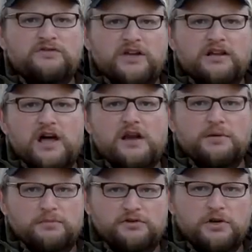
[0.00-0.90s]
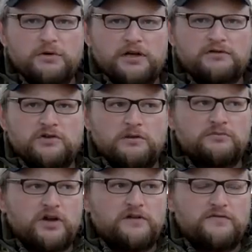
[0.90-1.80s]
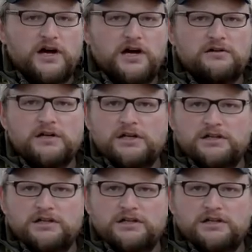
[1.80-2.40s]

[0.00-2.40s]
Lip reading: seen a lot of people doing in terms of